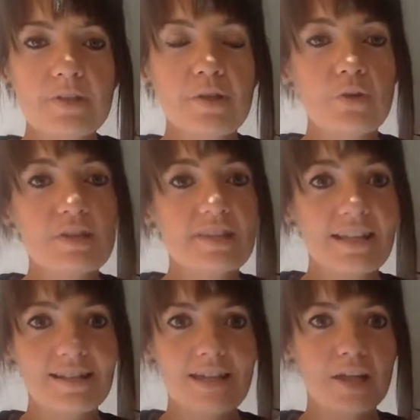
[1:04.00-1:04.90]
So there's
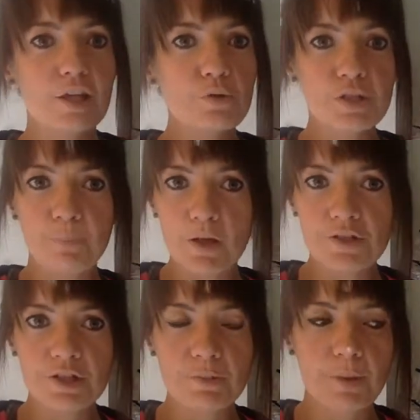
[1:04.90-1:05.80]
things like,
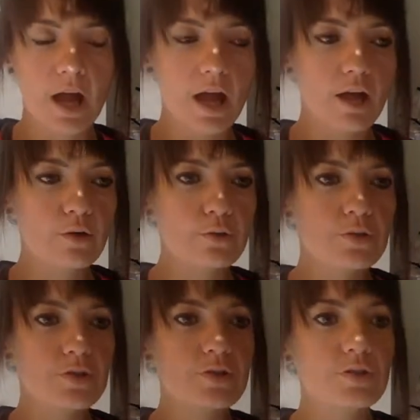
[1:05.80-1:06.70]
sponsored
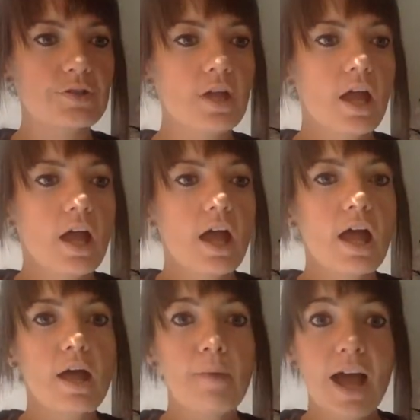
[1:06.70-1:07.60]
posts.
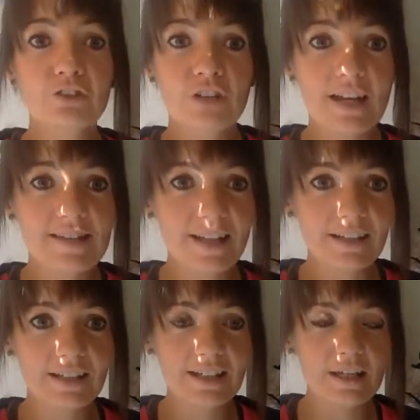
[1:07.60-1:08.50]
I tried
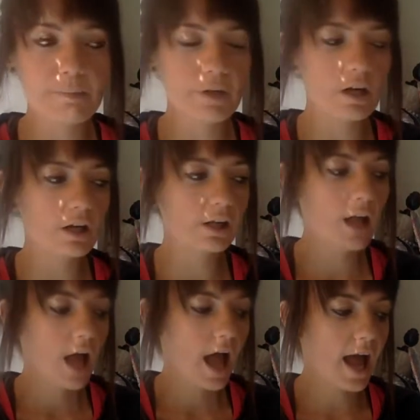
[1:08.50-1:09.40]
selling an ebook.
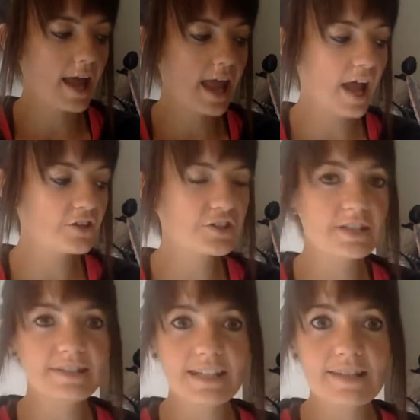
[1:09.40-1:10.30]
I
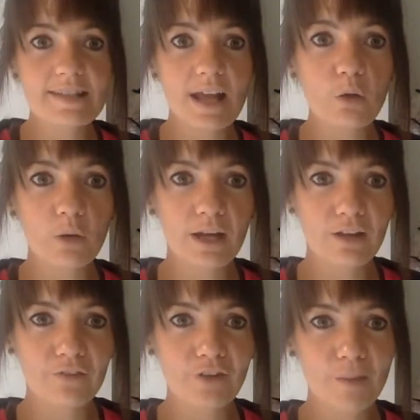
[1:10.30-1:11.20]
actually did sell quite a
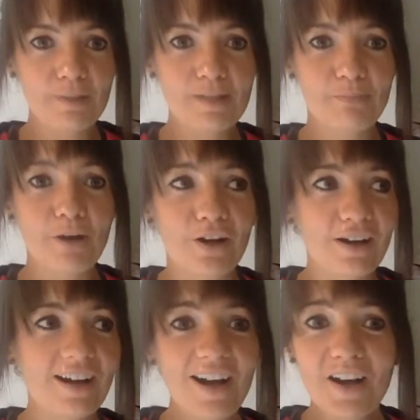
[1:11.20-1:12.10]
lot of copies,
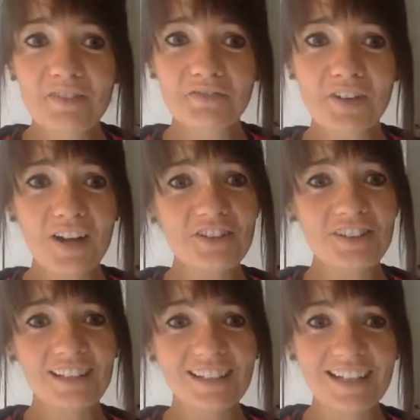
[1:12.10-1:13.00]
but
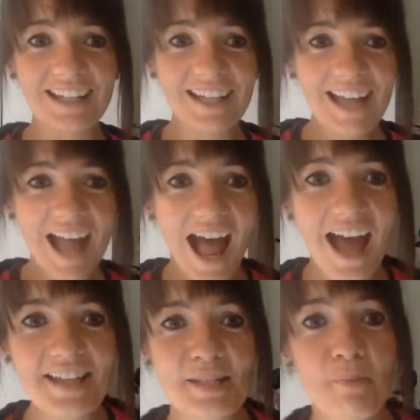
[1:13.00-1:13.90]
unfortunately
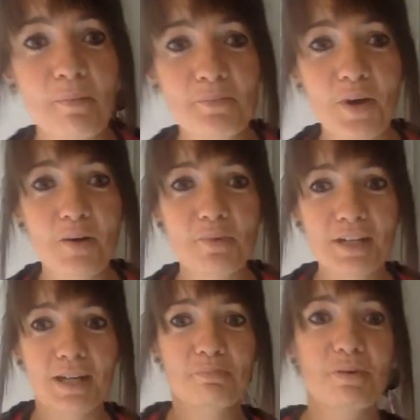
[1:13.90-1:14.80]
I spent more
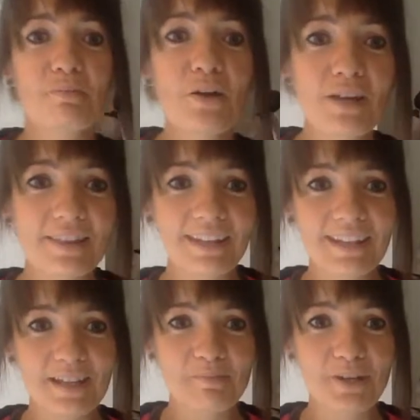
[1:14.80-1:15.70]
money promoting
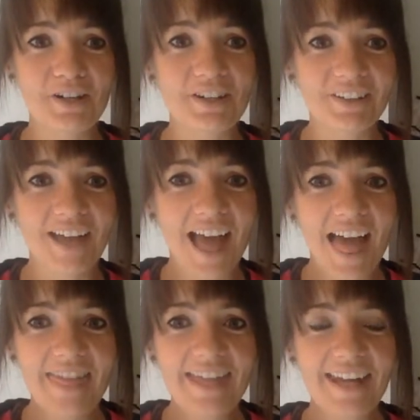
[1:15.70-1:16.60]
the ebook
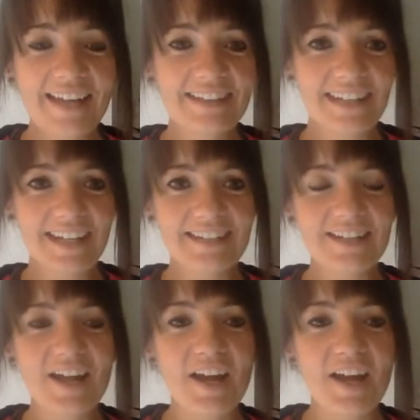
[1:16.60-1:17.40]
than I did